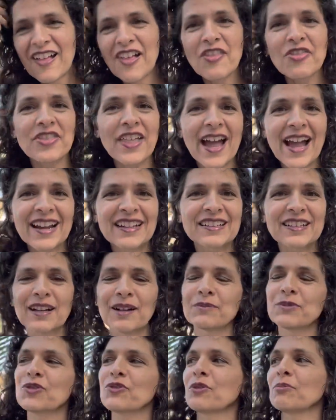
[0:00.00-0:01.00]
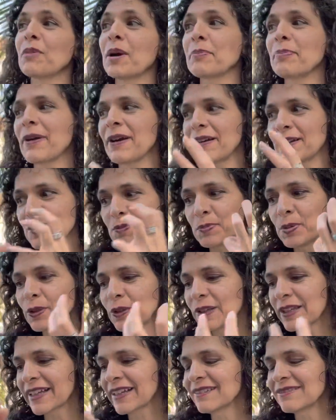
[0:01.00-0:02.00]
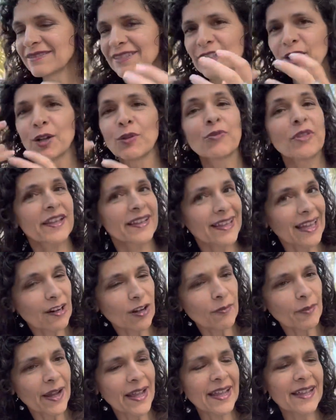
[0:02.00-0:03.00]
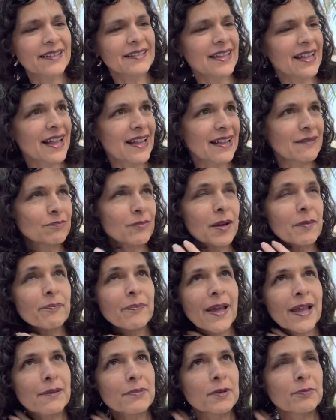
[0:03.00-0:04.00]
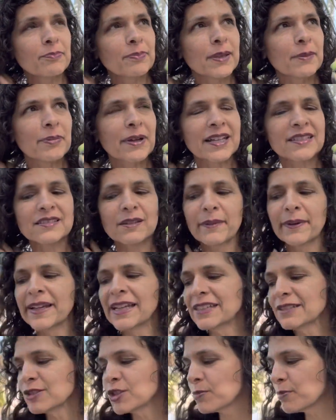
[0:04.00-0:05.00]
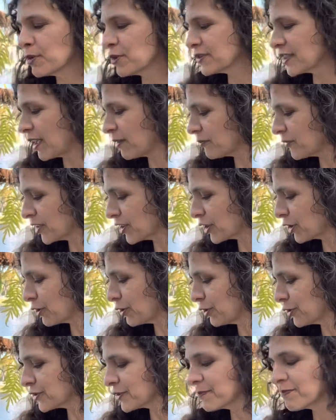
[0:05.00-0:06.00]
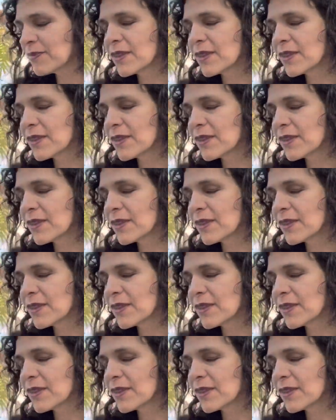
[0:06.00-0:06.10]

That comes from my parrots pulling, you know, they get on my baby Peepa gets on my head and she pulls out the curls.